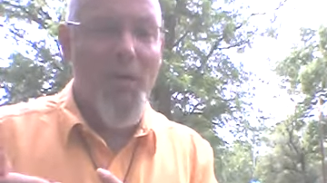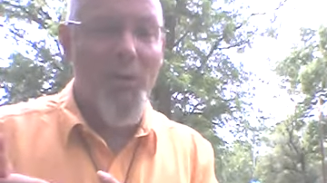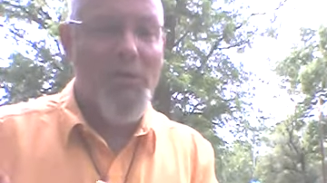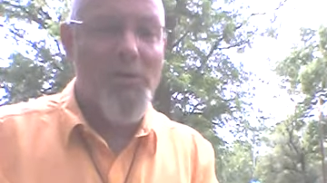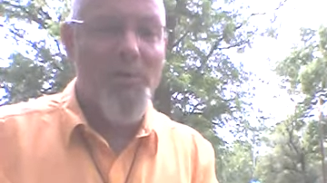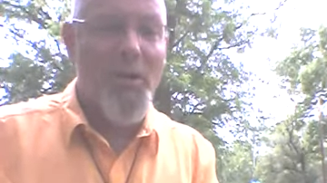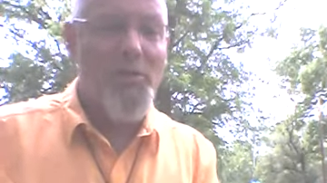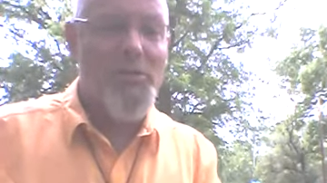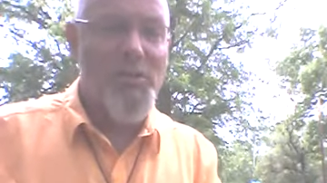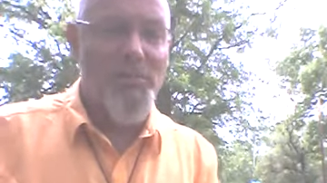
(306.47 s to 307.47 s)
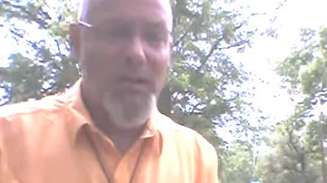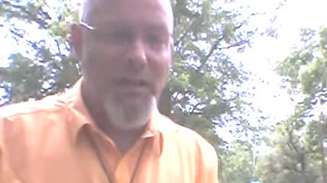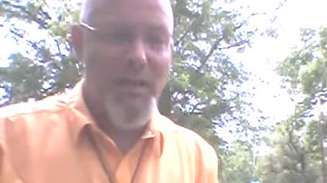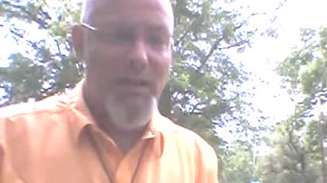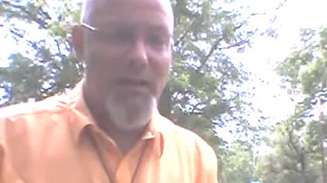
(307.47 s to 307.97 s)
were supposed to
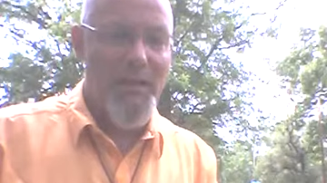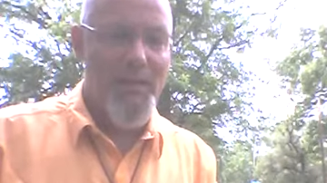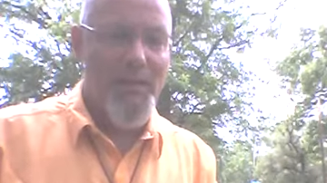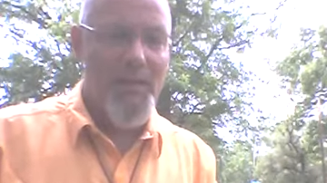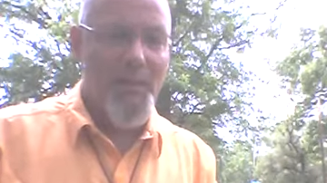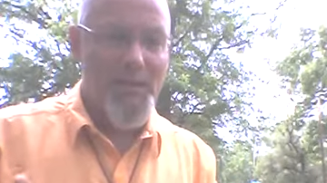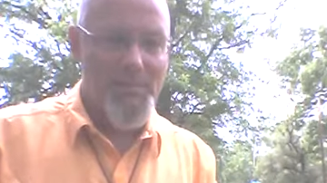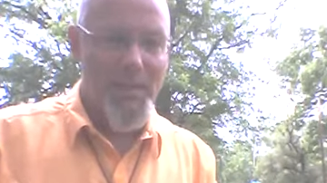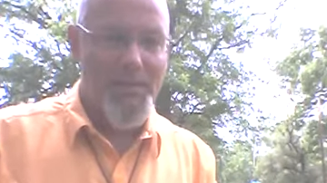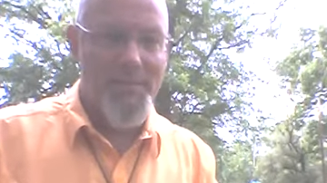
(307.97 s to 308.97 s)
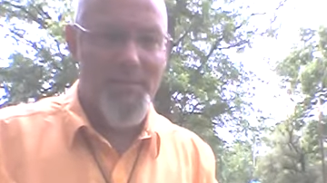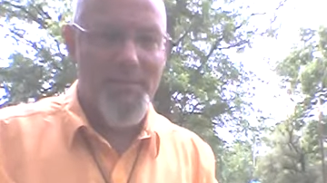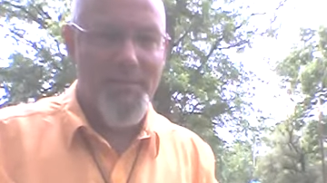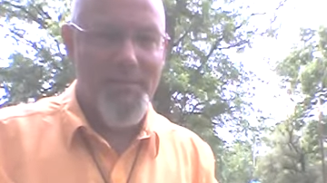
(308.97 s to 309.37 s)
be responsible.